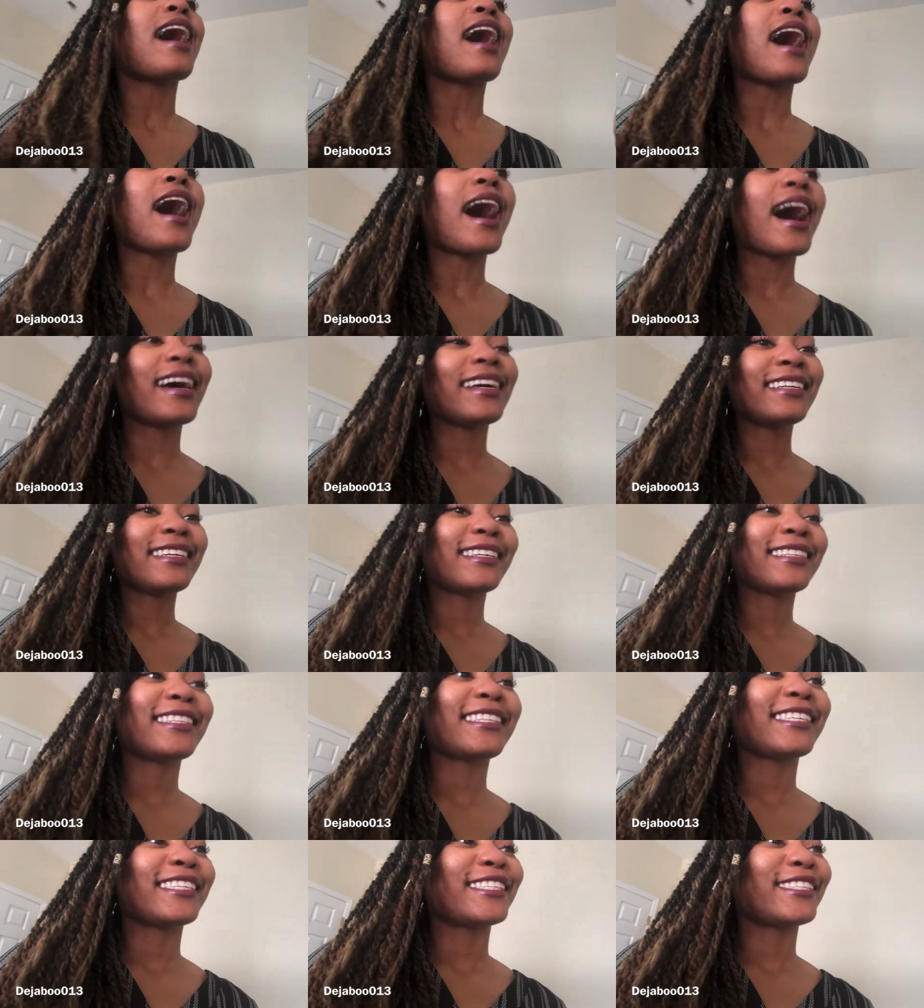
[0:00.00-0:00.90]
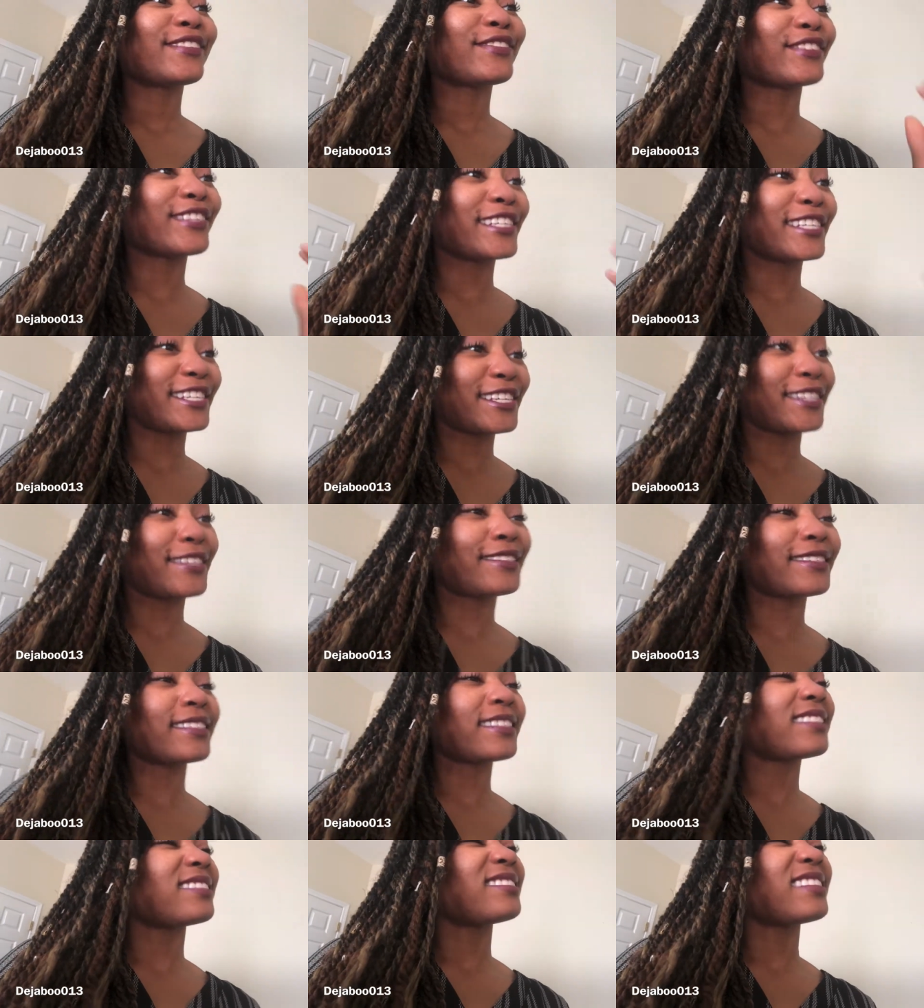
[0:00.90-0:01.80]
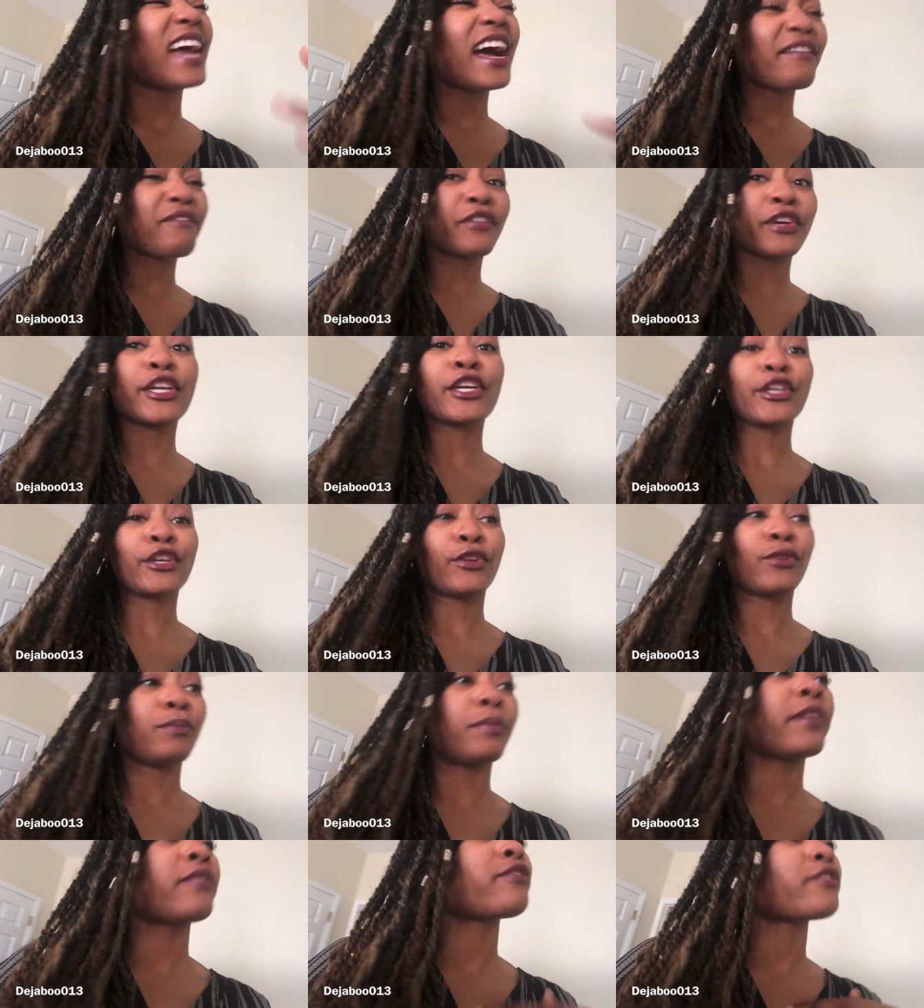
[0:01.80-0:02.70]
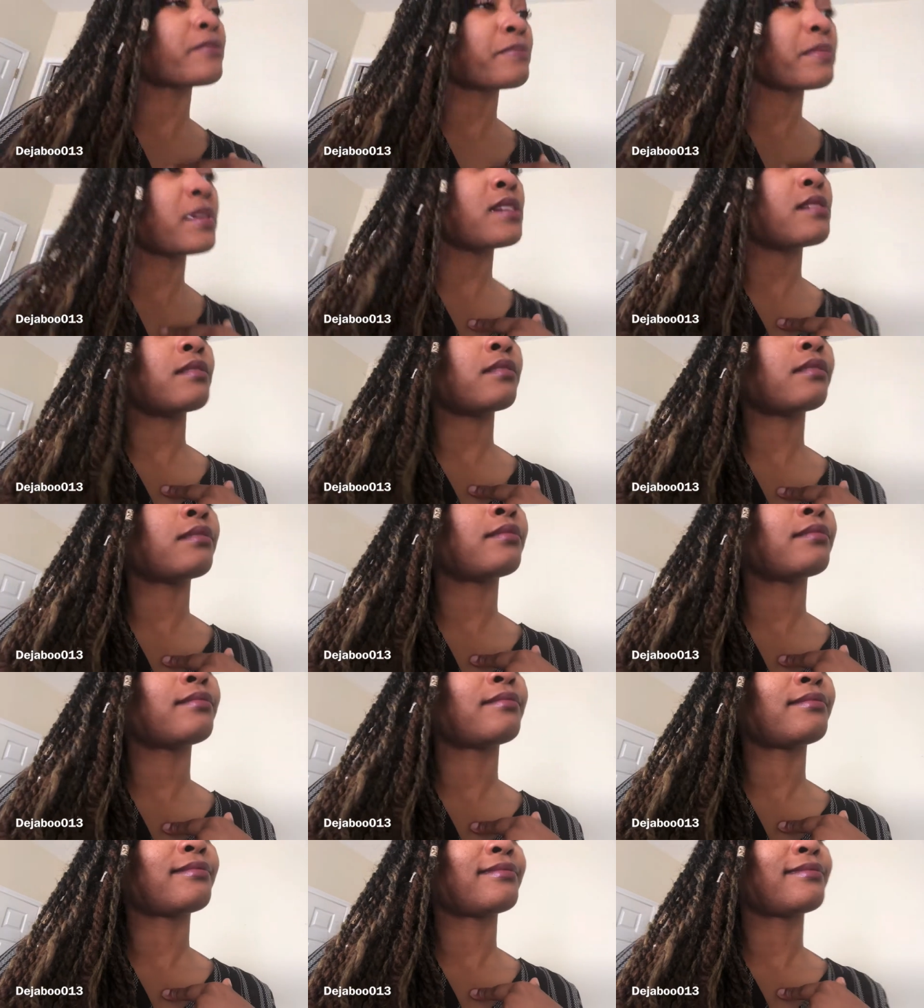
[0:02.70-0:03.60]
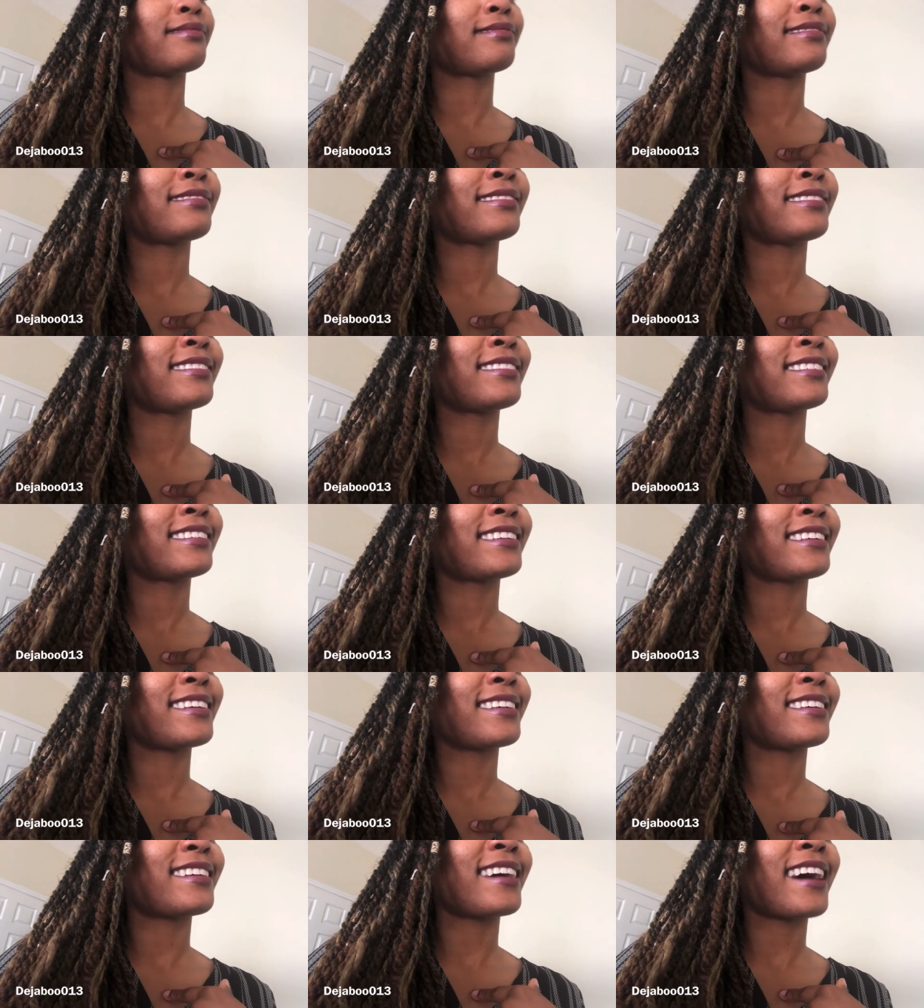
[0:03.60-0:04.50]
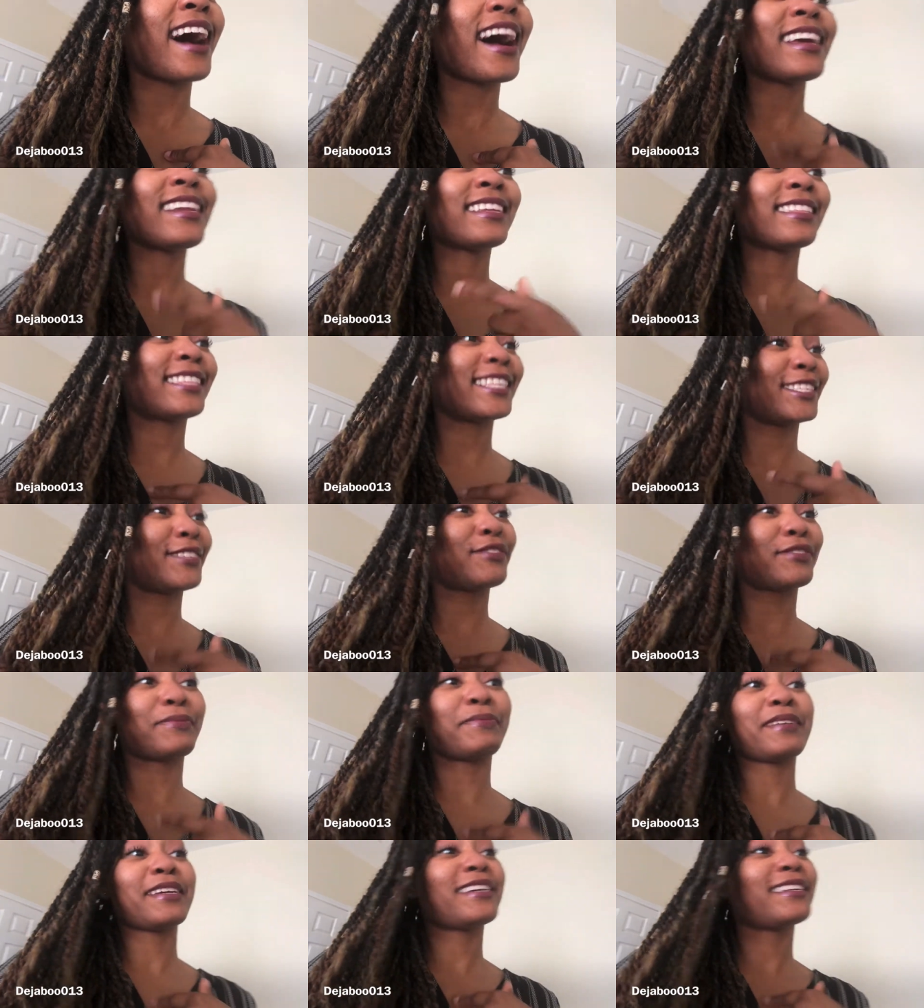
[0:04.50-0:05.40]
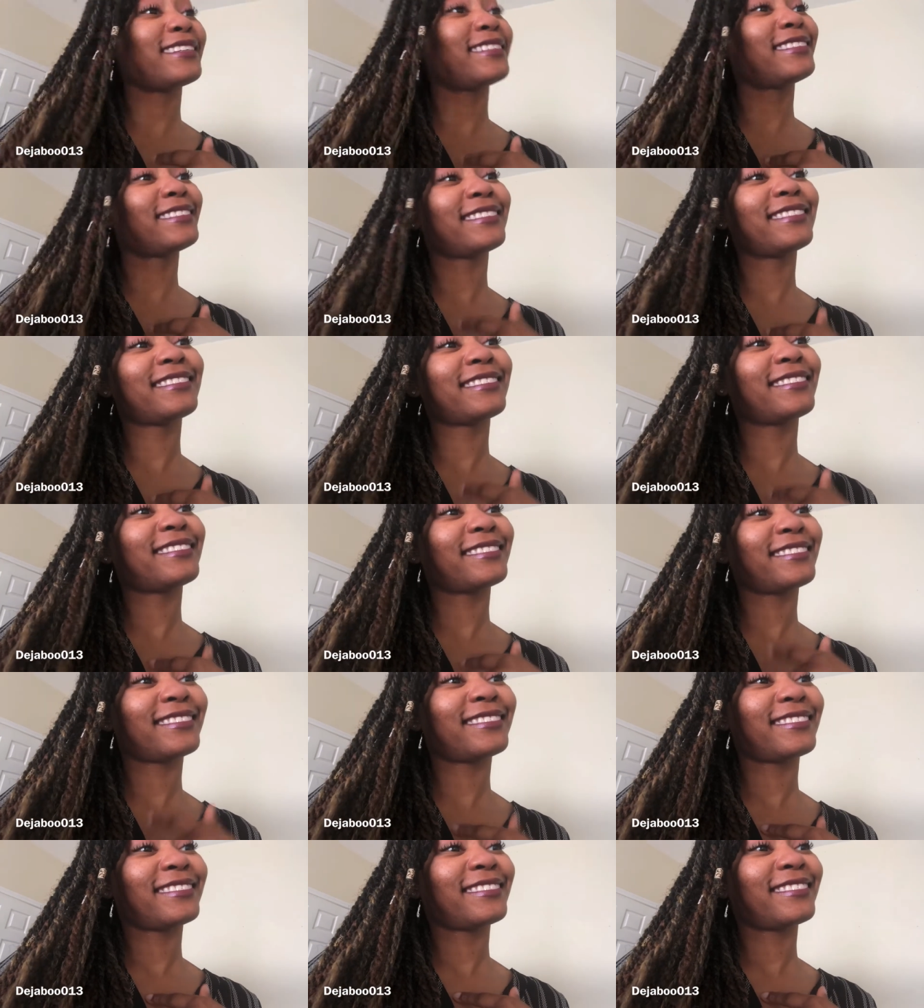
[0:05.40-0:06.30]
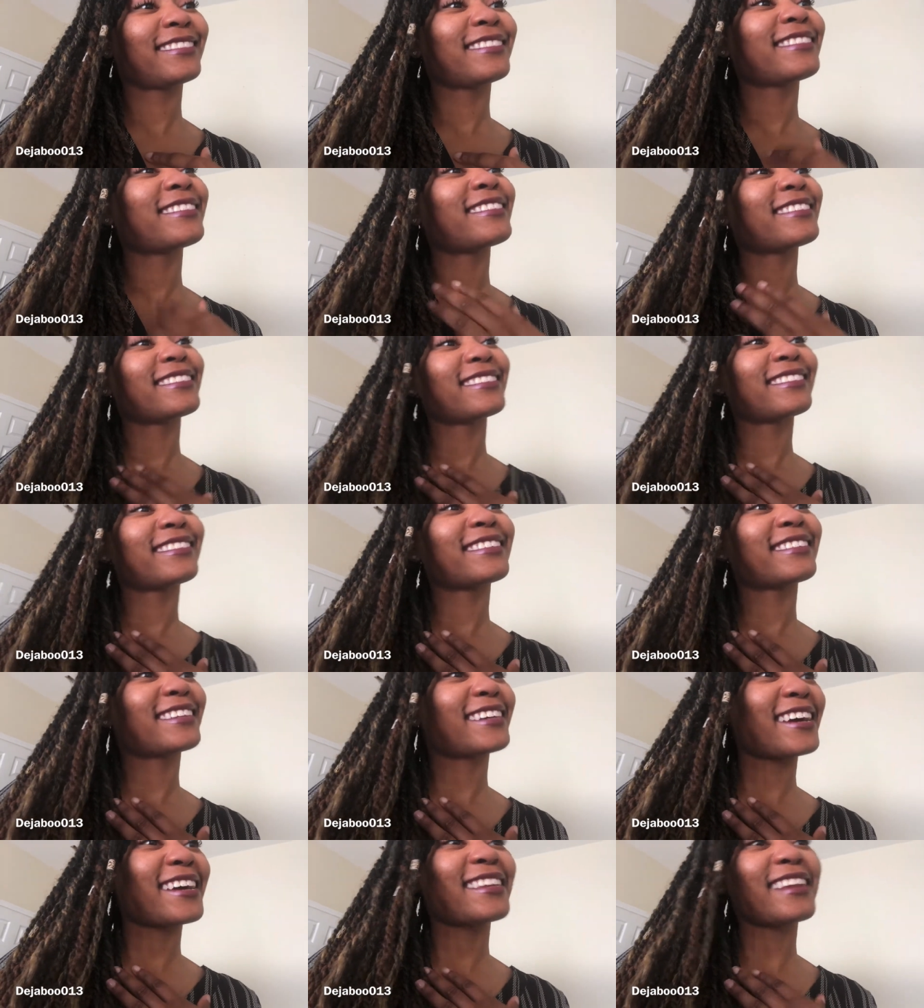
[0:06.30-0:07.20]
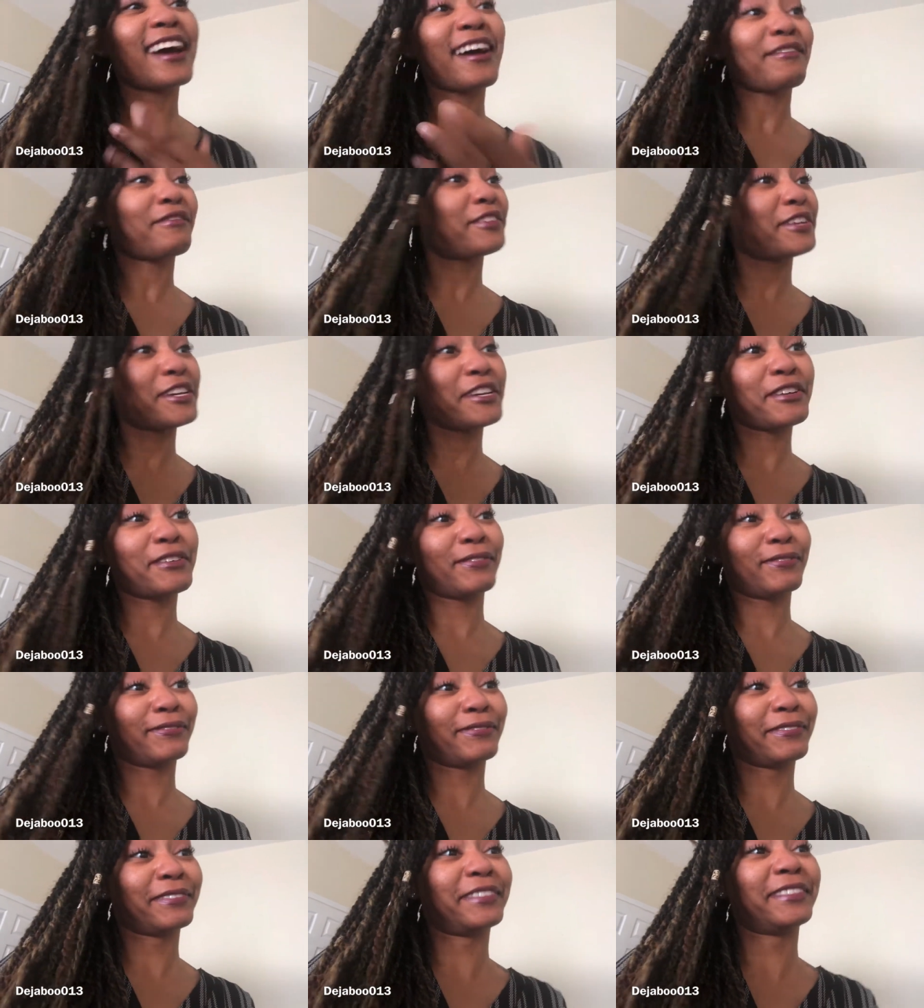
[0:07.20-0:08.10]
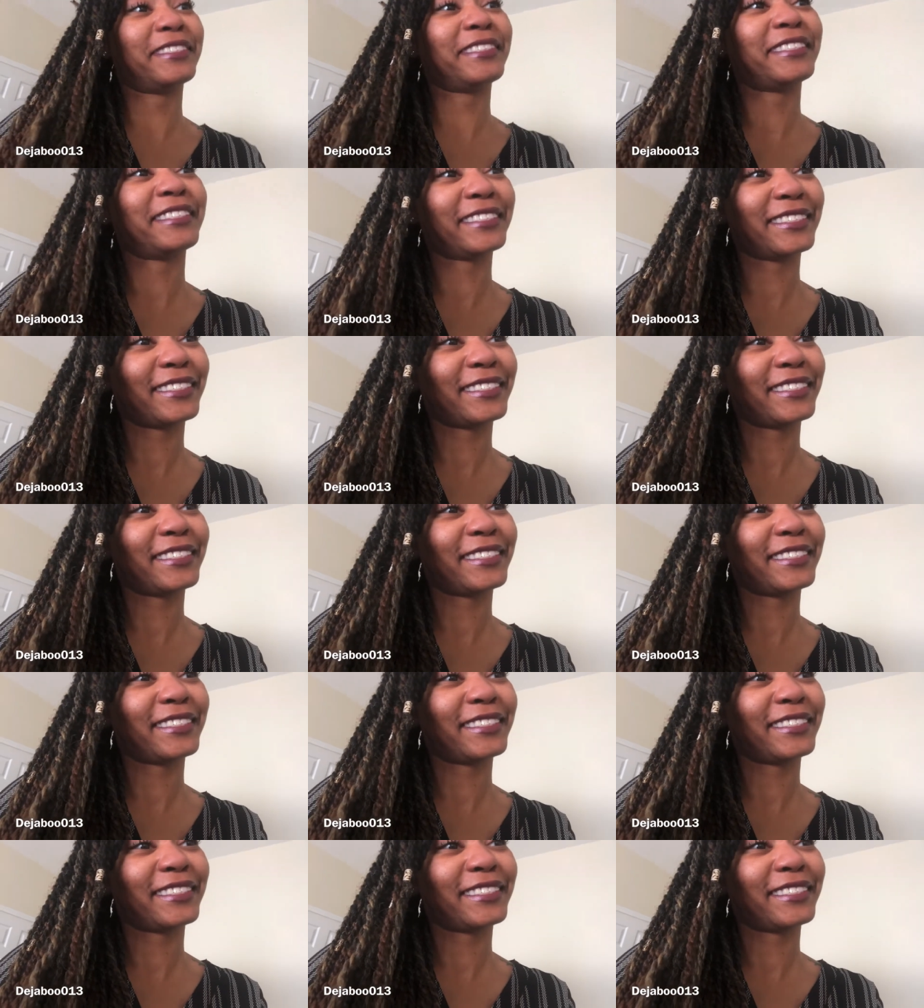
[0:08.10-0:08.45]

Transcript: I did this for you. Not for you, but for me. I did this for me. Okay. Okay, not for you. Okay.